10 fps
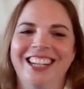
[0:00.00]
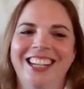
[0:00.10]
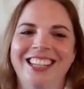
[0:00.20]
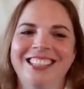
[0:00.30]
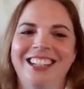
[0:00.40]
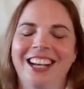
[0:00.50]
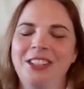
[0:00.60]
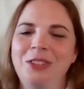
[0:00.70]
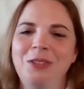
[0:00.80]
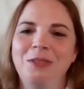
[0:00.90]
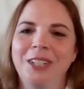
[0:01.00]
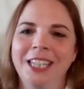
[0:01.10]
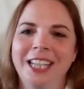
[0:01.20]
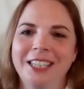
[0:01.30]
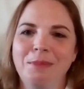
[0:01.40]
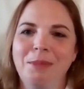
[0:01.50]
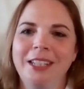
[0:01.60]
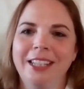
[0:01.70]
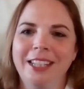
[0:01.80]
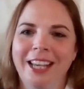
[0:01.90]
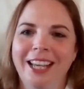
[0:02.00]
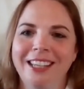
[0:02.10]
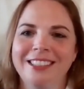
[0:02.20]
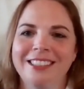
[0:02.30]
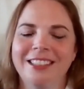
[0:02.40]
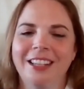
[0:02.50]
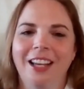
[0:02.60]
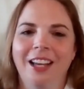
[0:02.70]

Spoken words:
And I do find that to be the case.